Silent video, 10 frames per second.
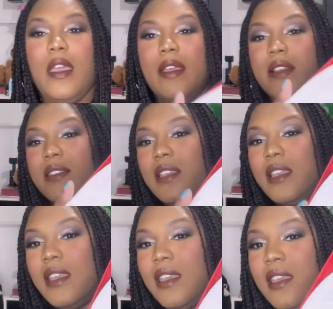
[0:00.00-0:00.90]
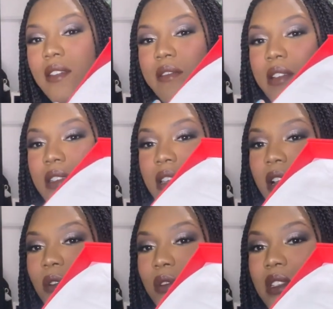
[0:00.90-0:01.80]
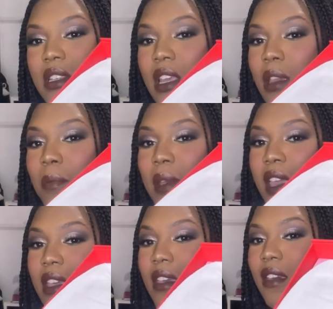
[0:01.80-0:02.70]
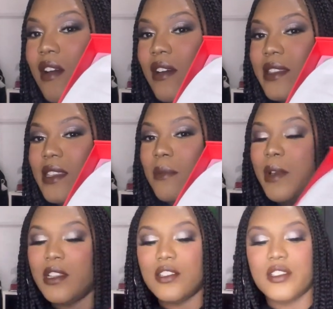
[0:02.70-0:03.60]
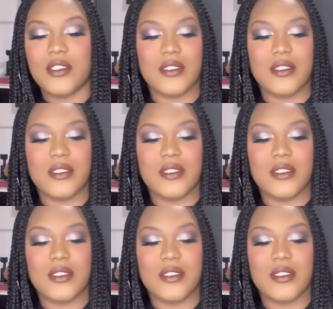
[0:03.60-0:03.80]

And here is a little sneak peek, can't see much